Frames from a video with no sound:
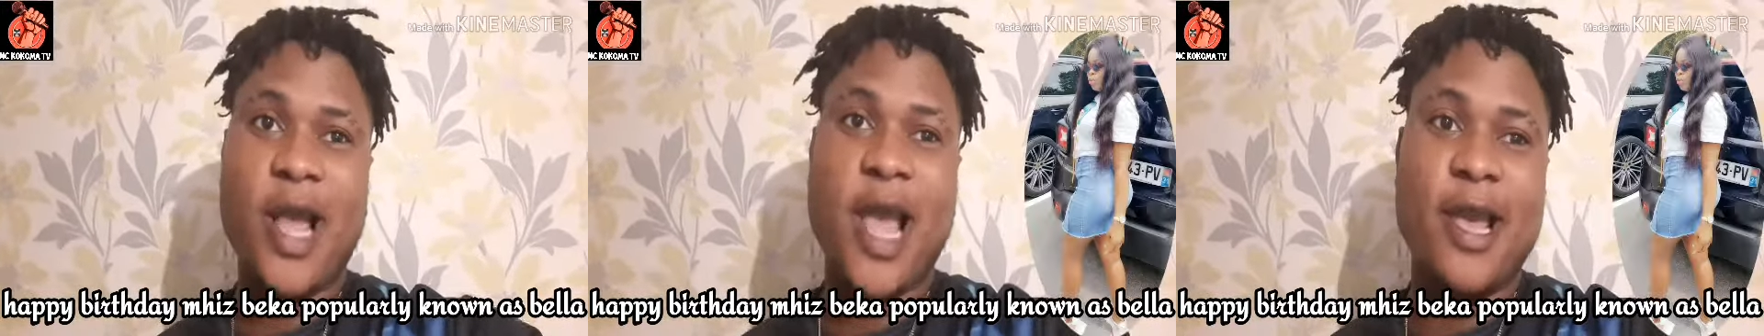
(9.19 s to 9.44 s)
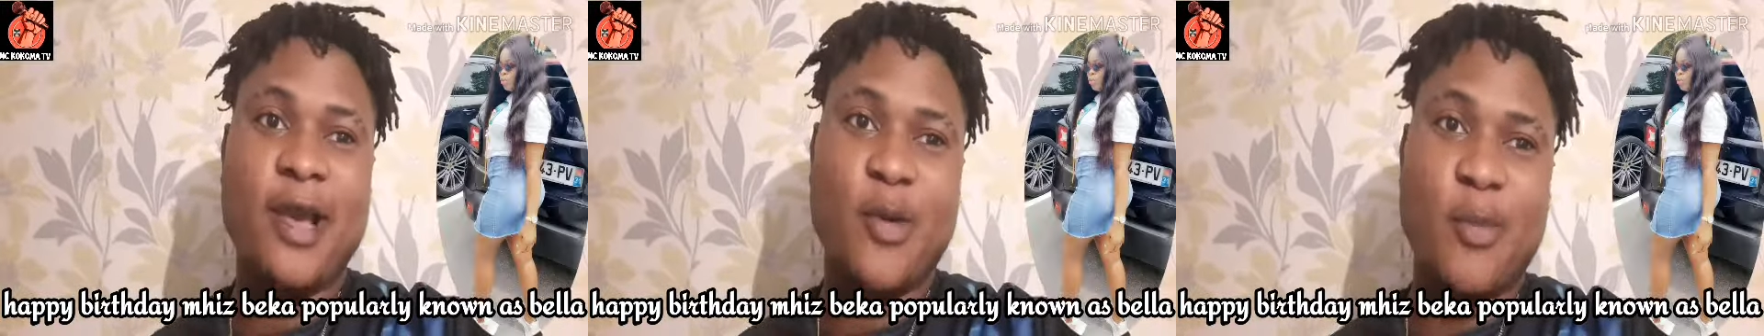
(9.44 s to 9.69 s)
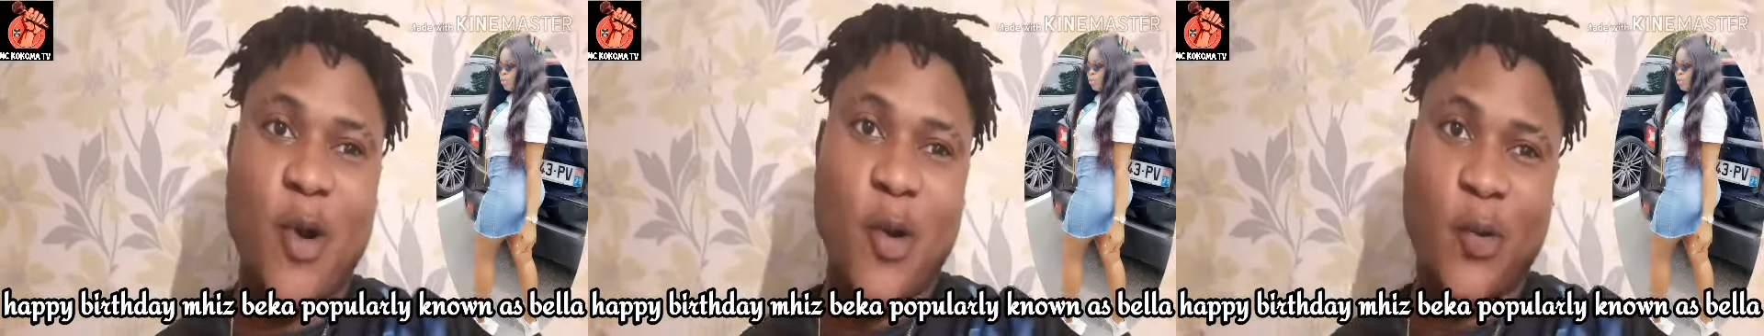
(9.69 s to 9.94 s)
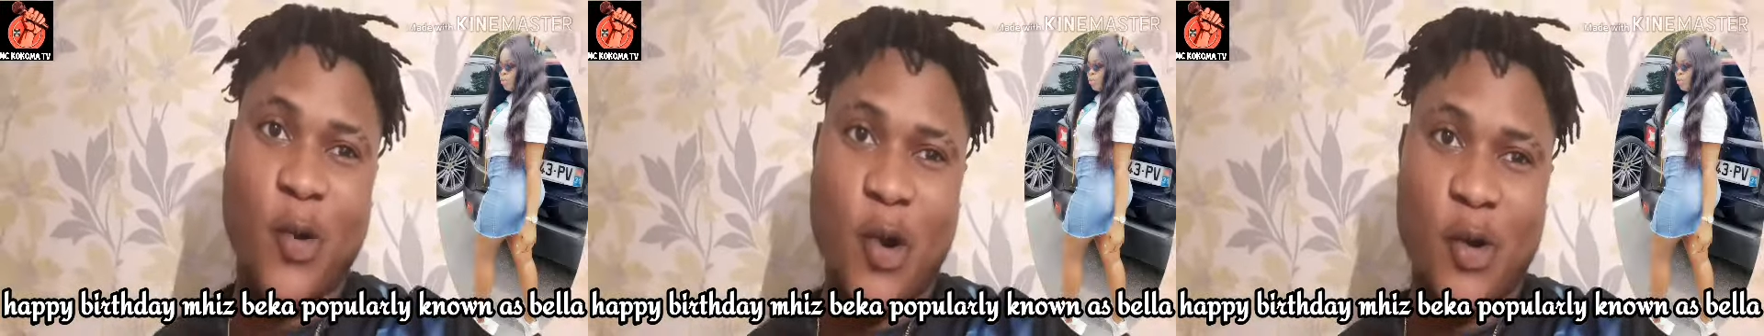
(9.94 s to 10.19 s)
they,
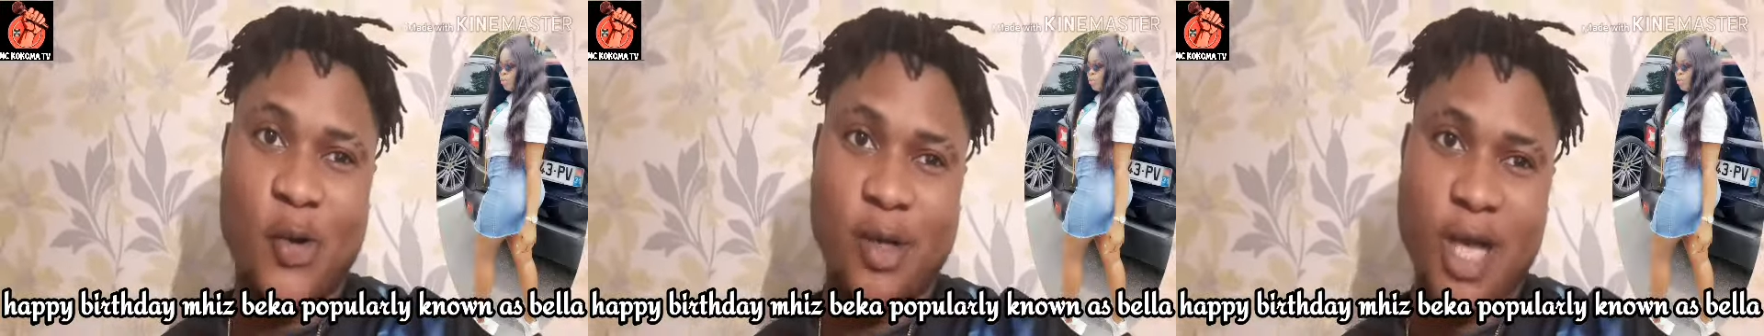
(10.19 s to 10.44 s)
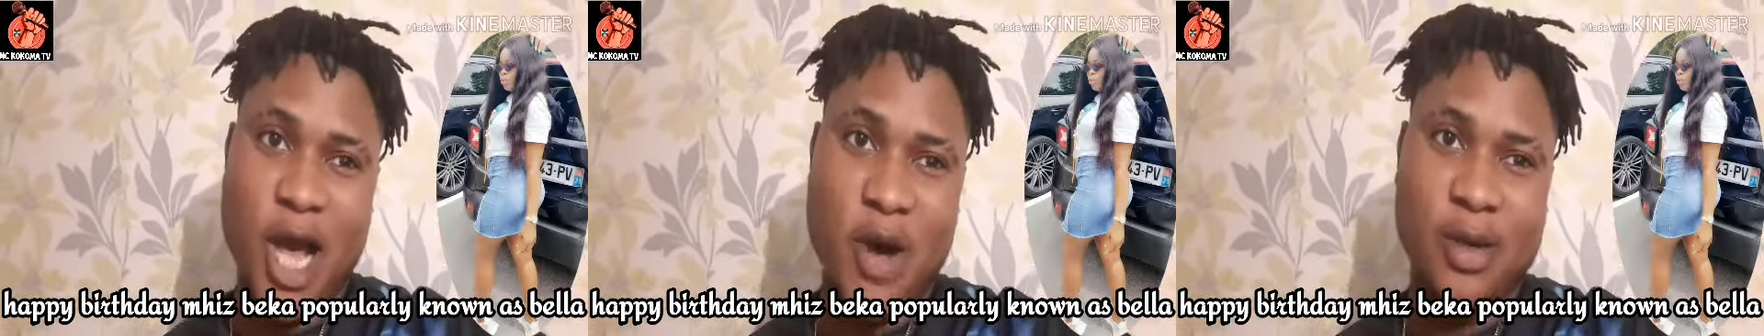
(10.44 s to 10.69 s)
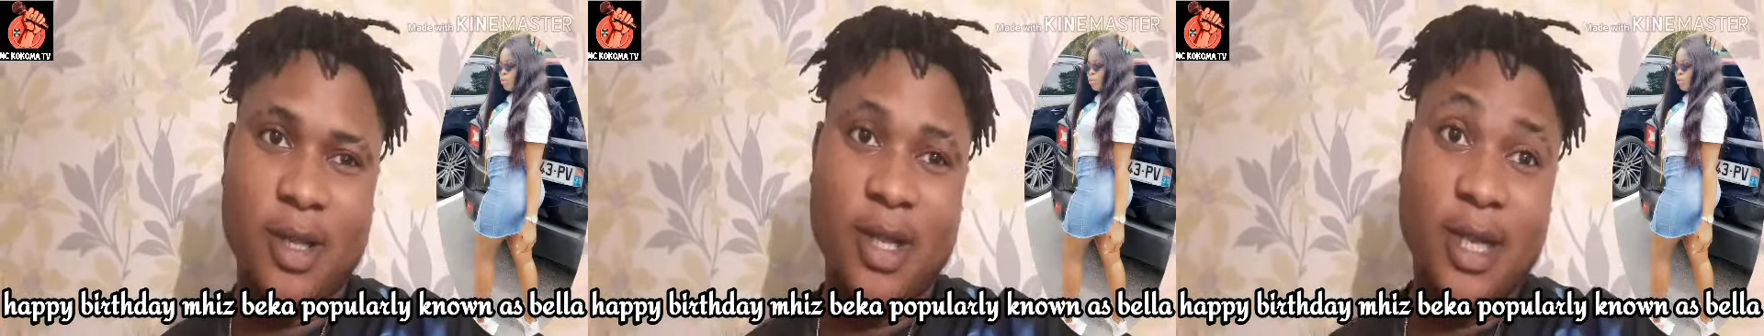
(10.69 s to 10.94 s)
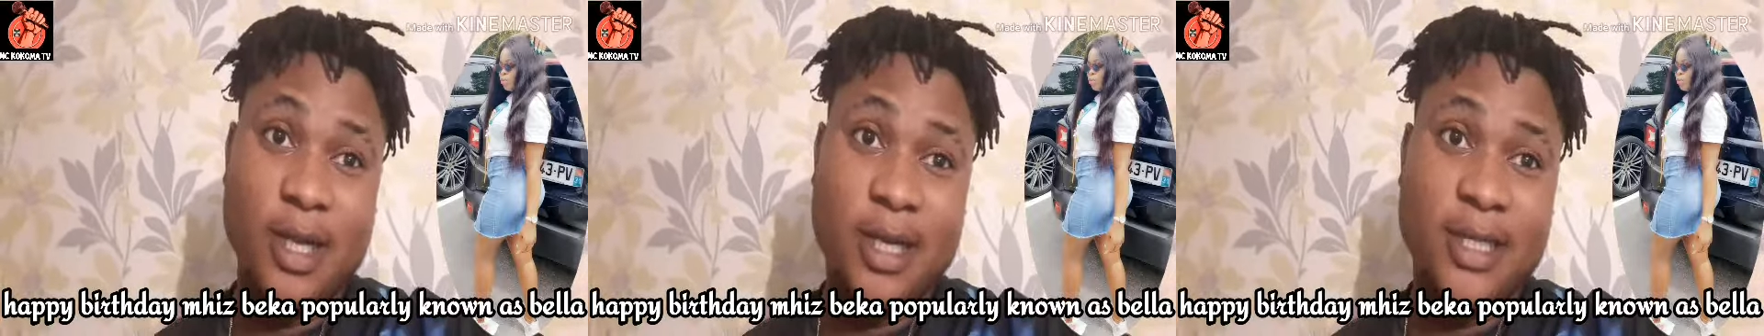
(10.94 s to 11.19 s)

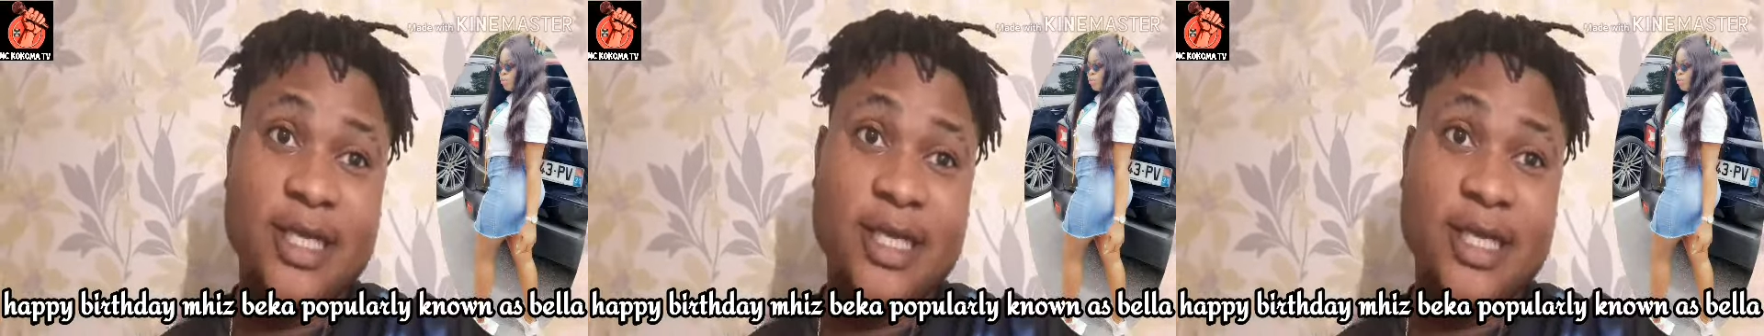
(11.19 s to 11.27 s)
oh,